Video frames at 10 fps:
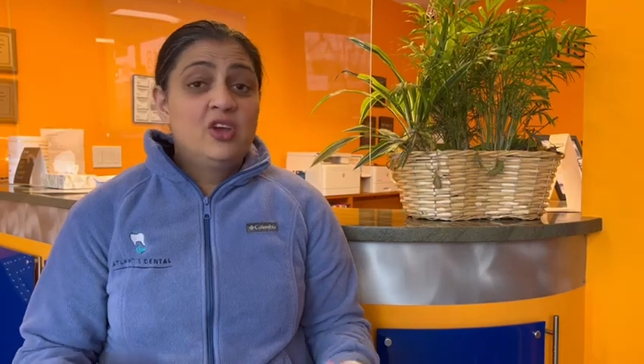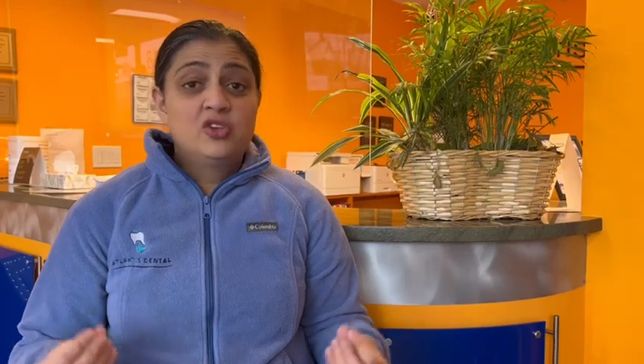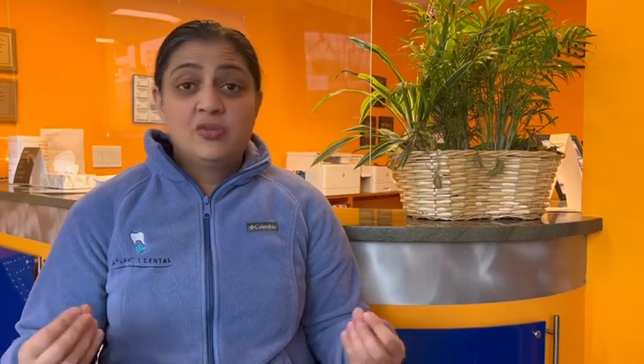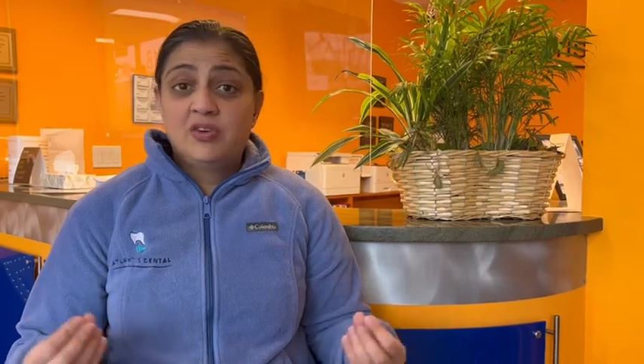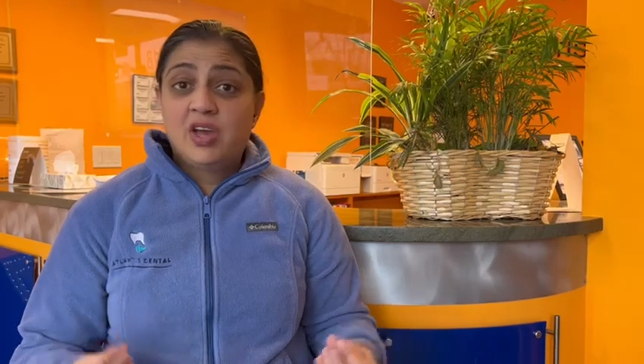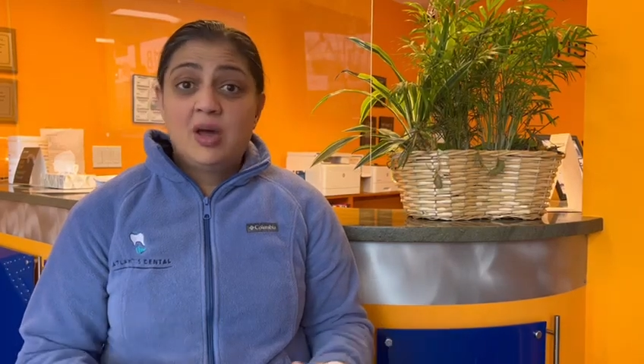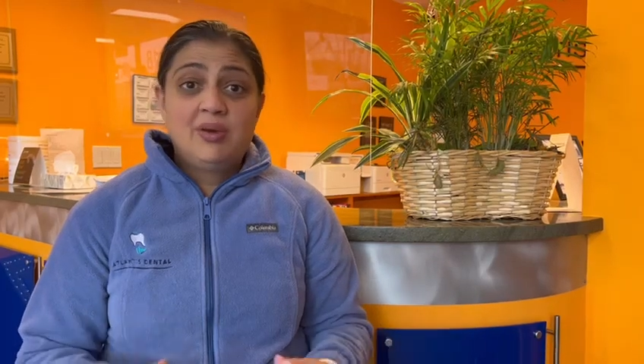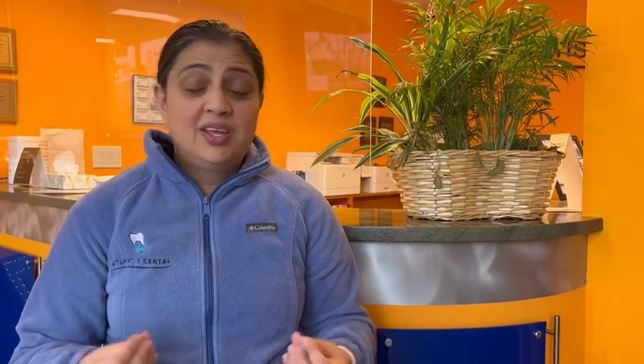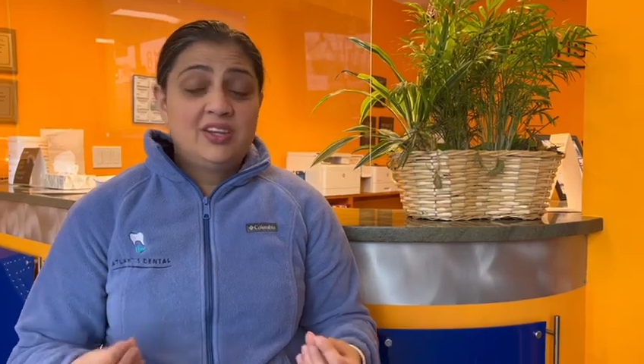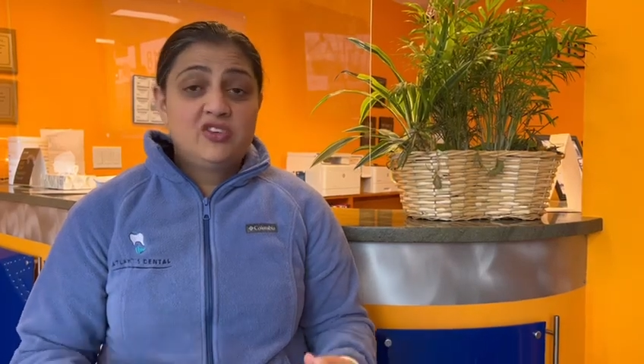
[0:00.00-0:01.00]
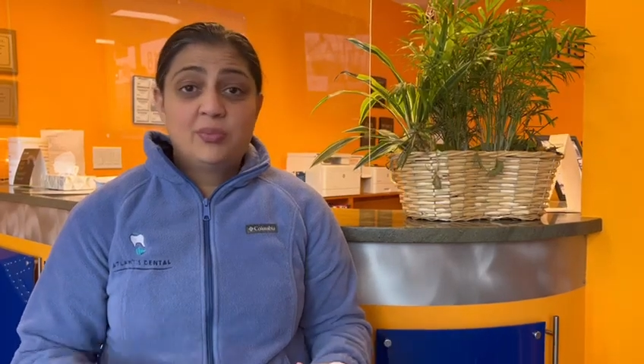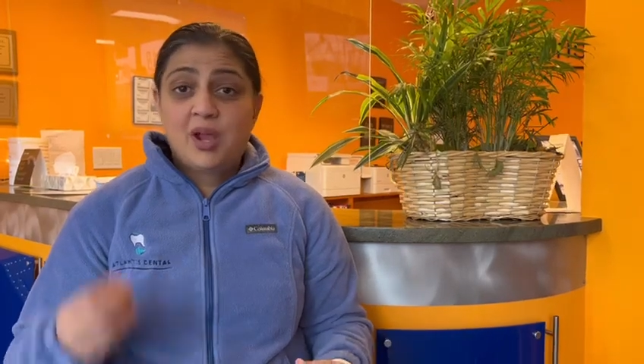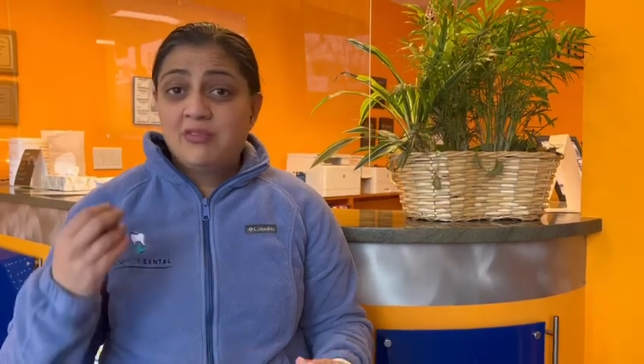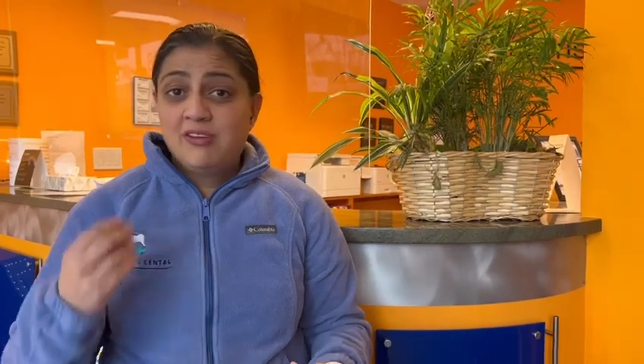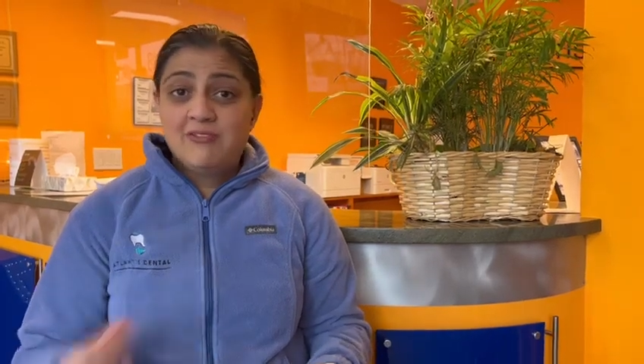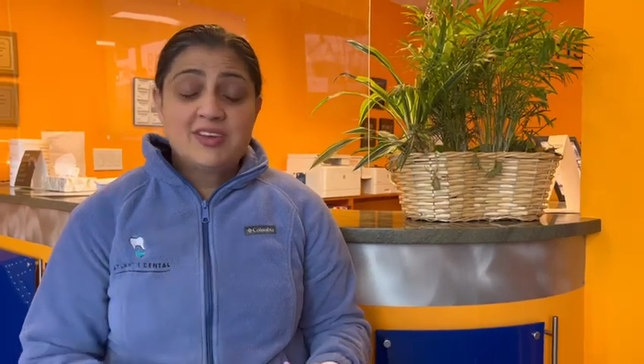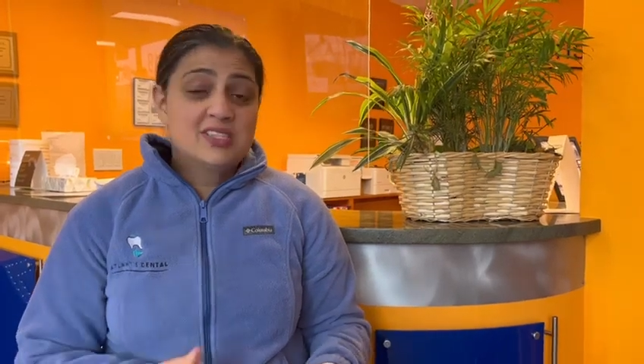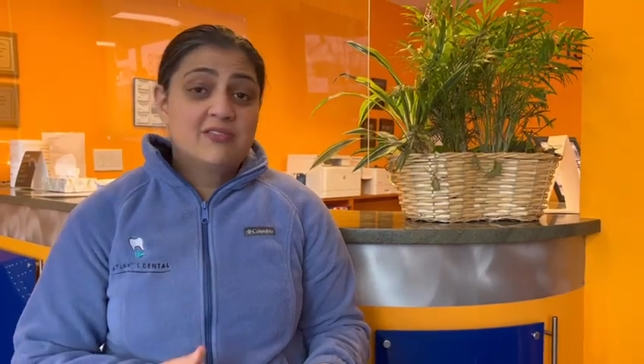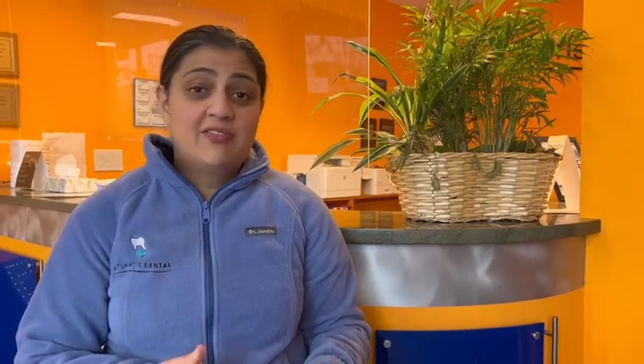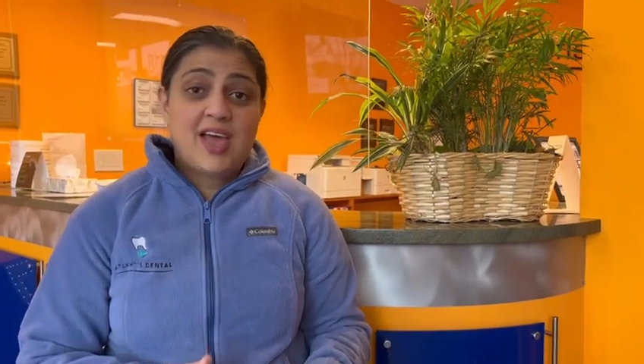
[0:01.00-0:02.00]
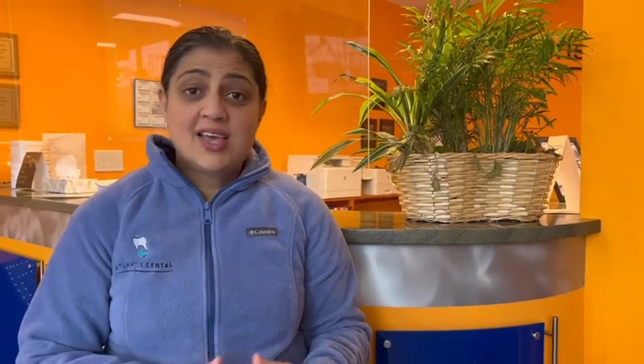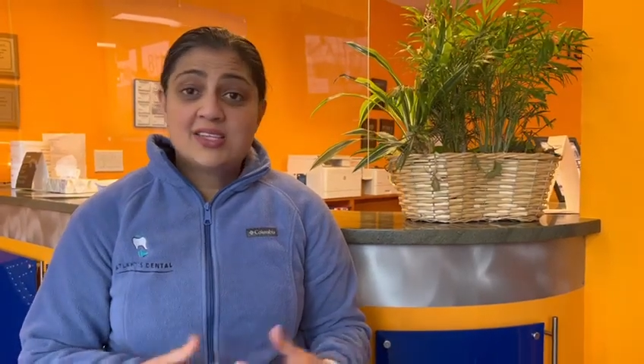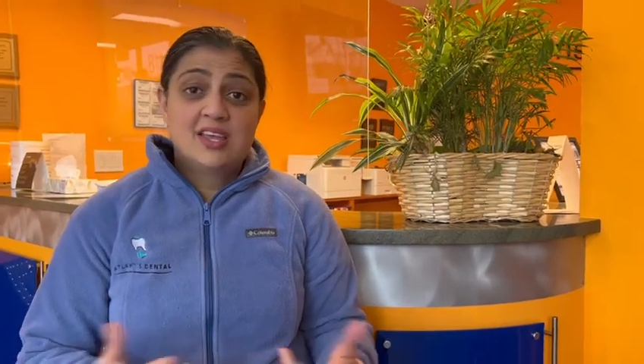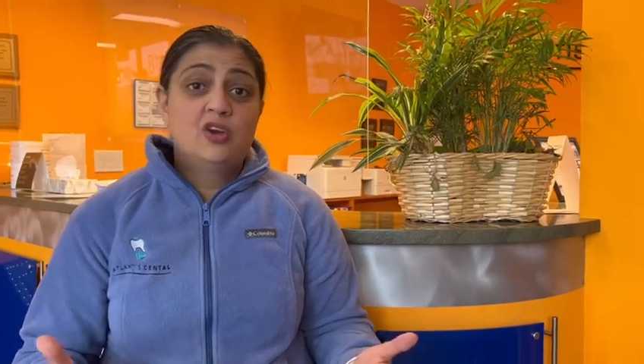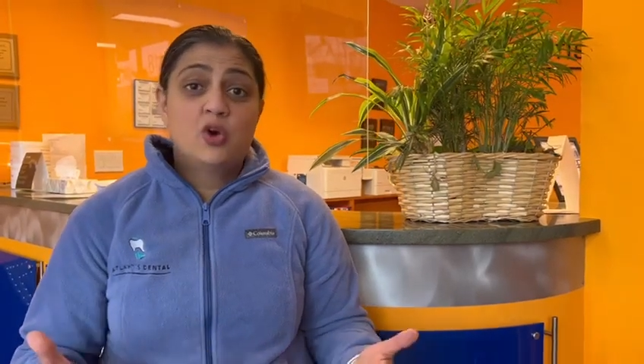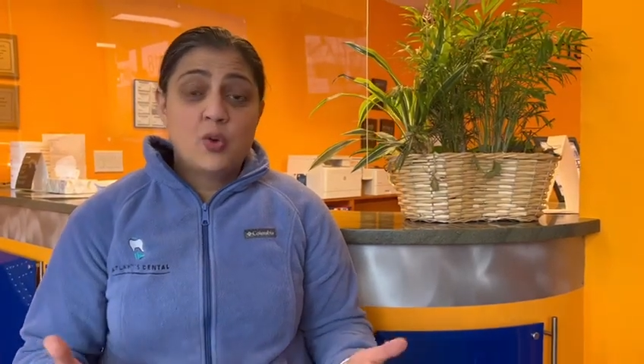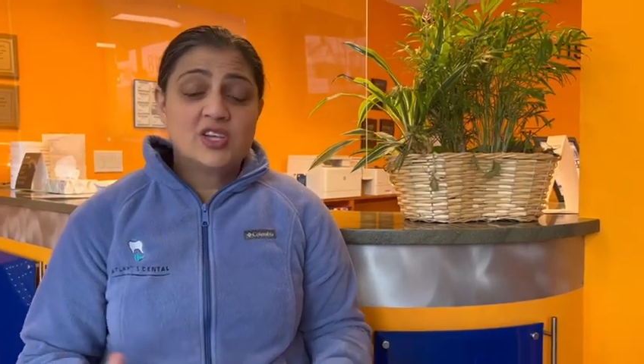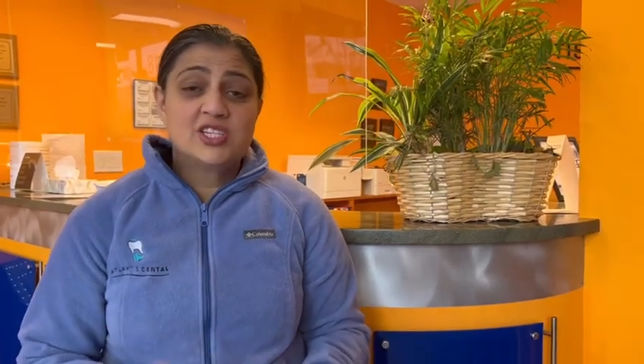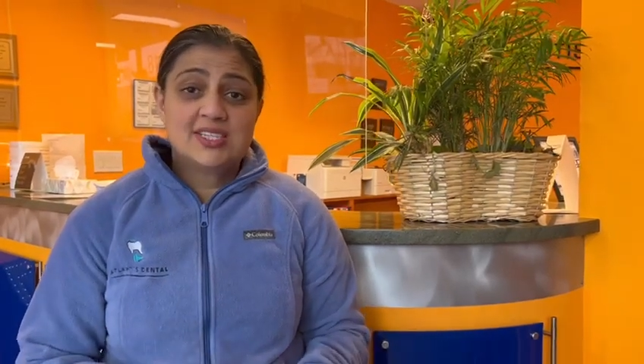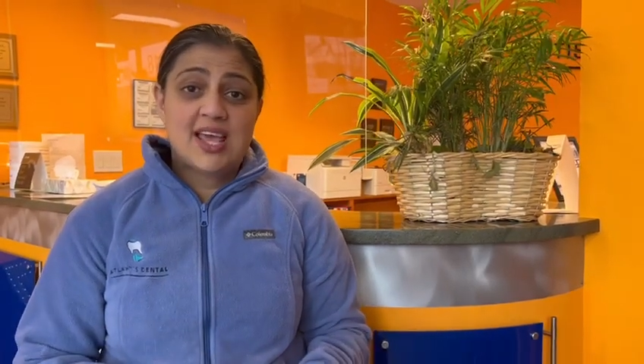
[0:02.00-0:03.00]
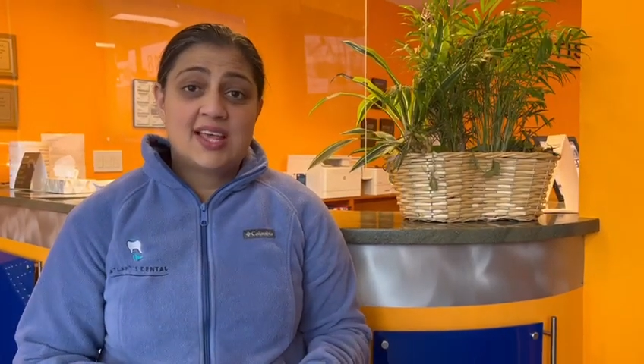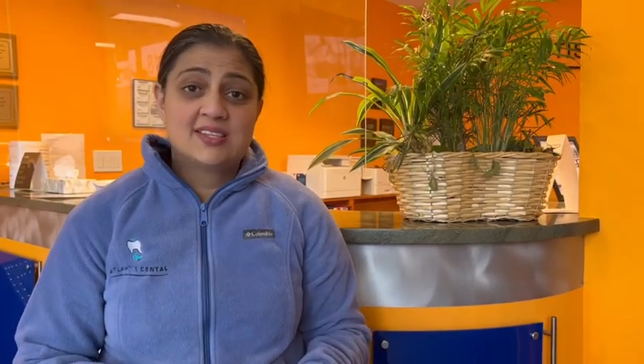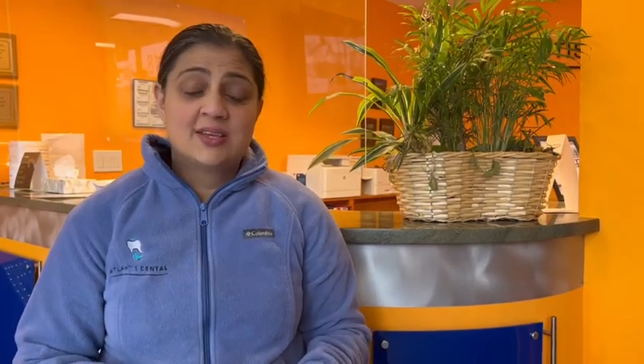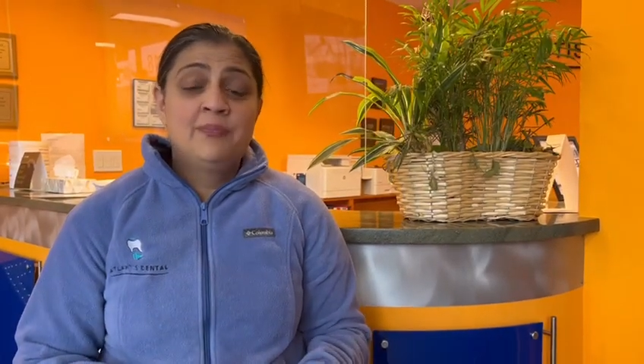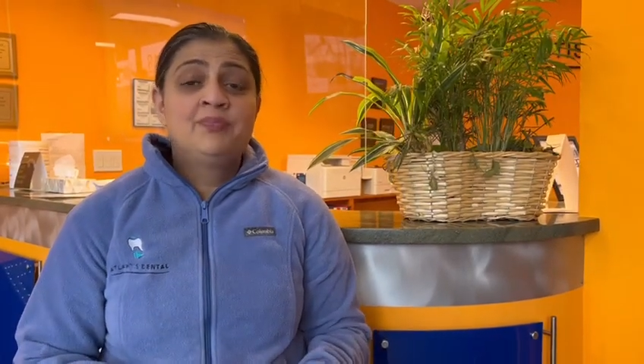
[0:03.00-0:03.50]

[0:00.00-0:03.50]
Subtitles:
So if you come in and there's a problem, you fix it fast, no questions asked.